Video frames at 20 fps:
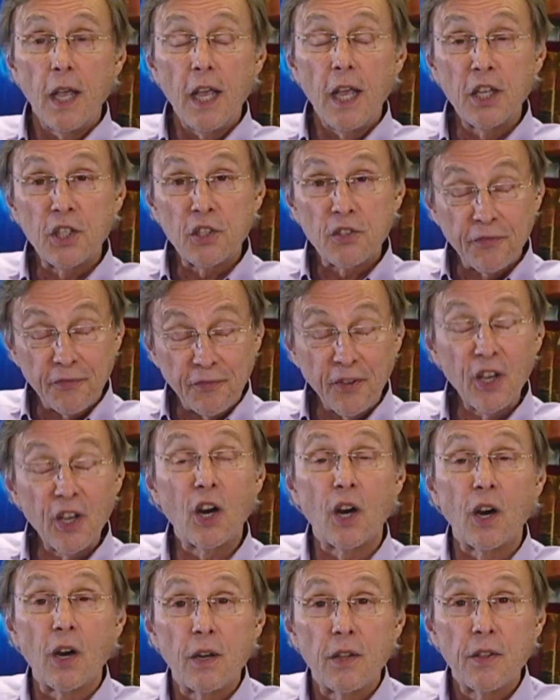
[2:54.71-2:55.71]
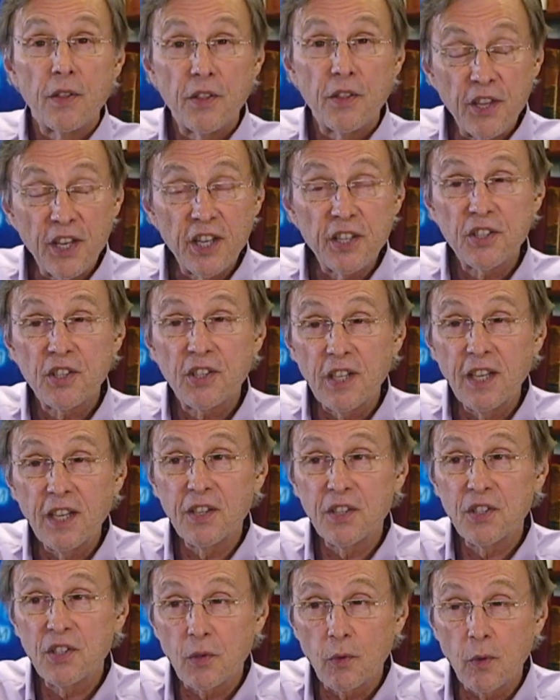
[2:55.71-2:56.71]
It's fear. This
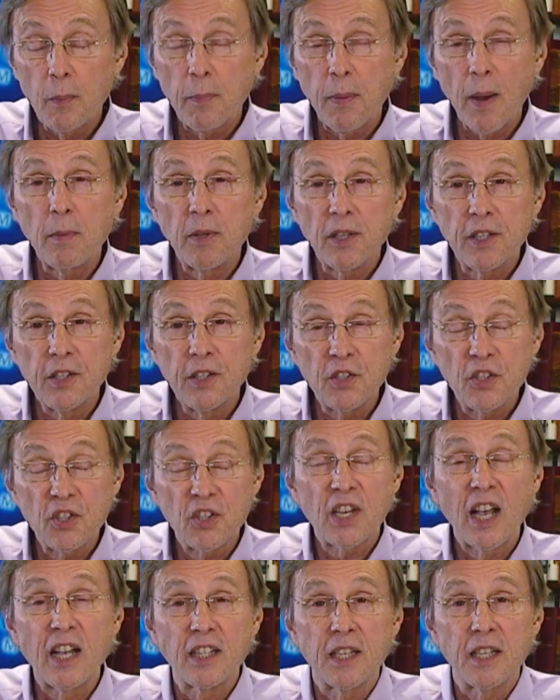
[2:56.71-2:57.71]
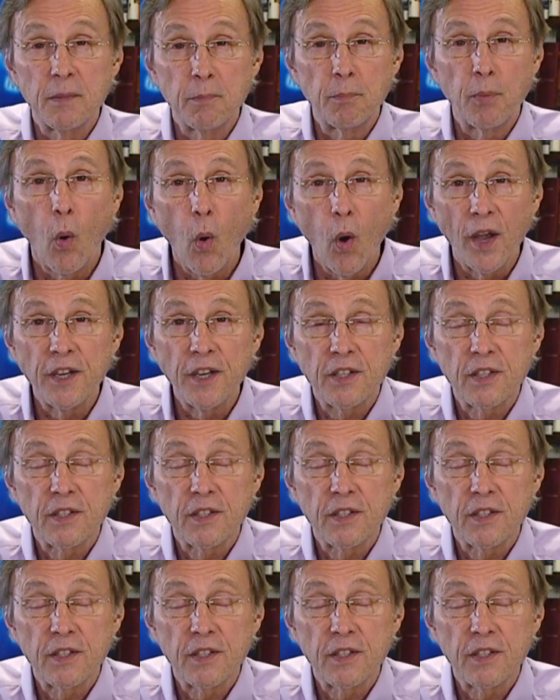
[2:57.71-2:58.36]
is the Republican selling point.